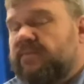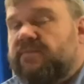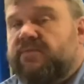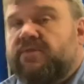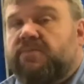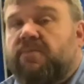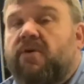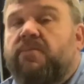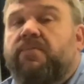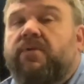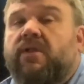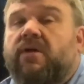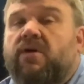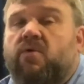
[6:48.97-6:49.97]
spark
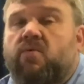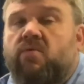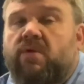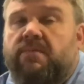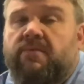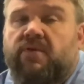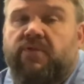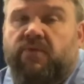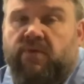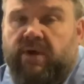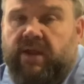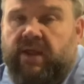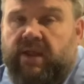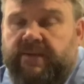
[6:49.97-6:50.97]
plug hole number
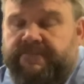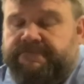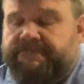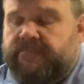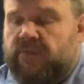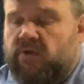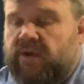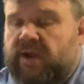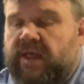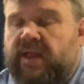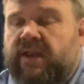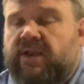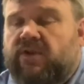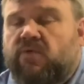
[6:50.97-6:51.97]
3 on a
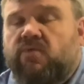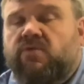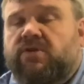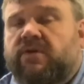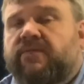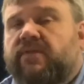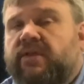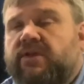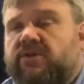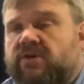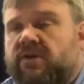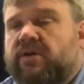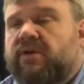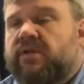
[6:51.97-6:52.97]
92 Chevrolet
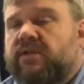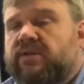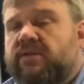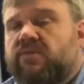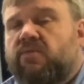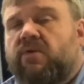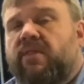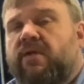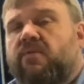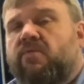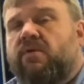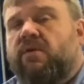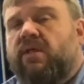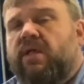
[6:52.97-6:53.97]
truck is the one that
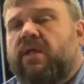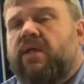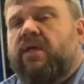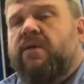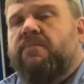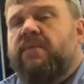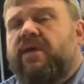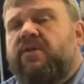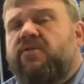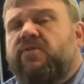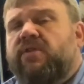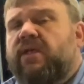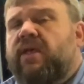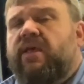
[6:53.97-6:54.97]
will make you
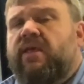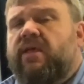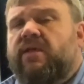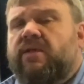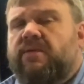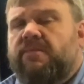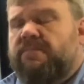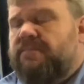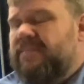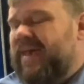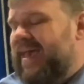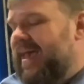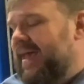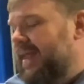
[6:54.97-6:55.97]
say
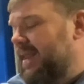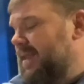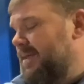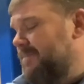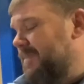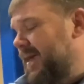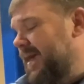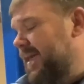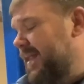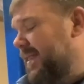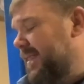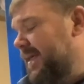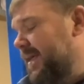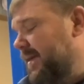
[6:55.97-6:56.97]
bad
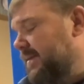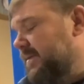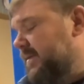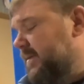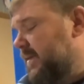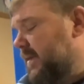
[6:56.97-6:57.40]
things.